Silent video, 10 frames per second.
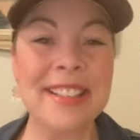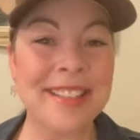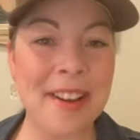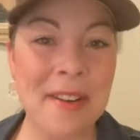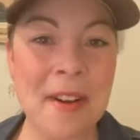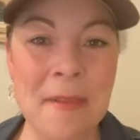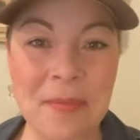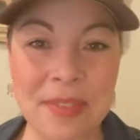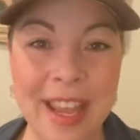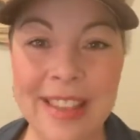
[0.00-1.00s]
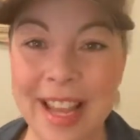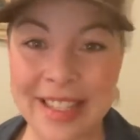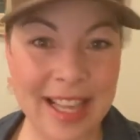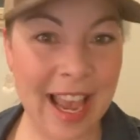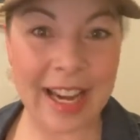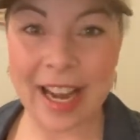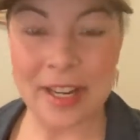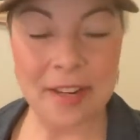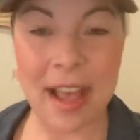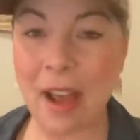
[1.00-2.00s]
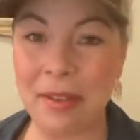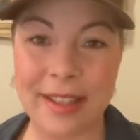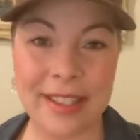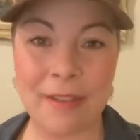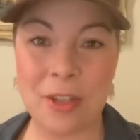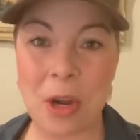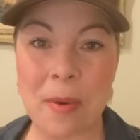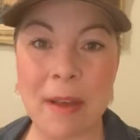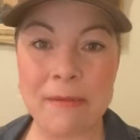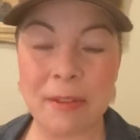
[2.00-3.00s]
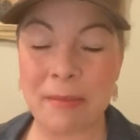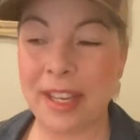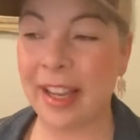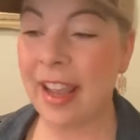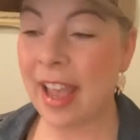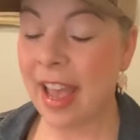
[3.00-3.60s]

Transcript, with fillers: so, and that's kind of how things have shown up for me